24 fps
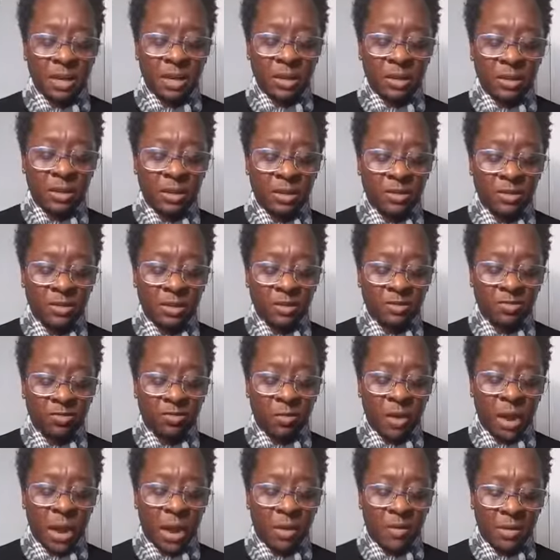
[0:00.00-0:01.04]
the, the
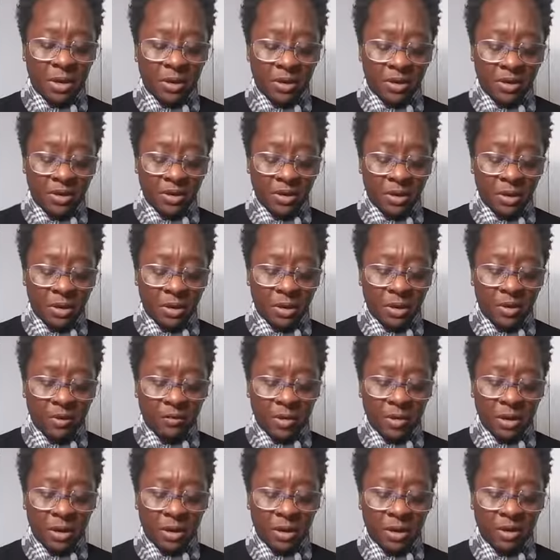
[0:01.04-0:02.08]
trauma of
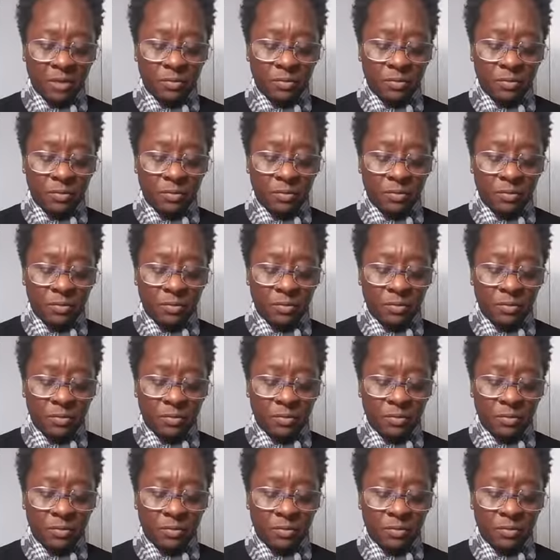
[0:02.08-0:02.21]
uh,